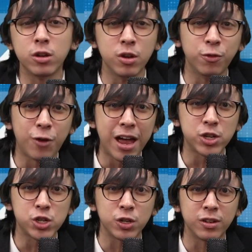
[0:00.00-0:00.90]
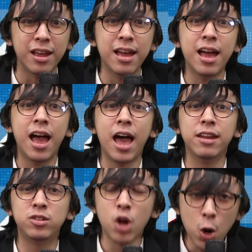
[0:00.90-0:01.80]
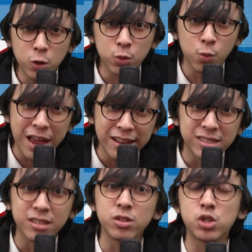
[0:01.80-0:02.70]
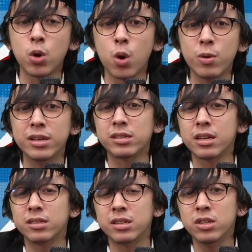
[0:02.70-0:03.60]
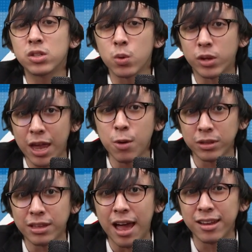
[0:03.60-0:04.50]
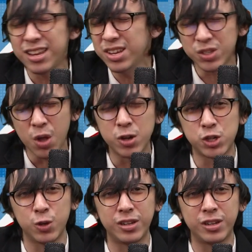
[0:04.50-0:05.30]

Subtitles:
your new faction. And don't wait till Jokowi says he's okay with that. He's not your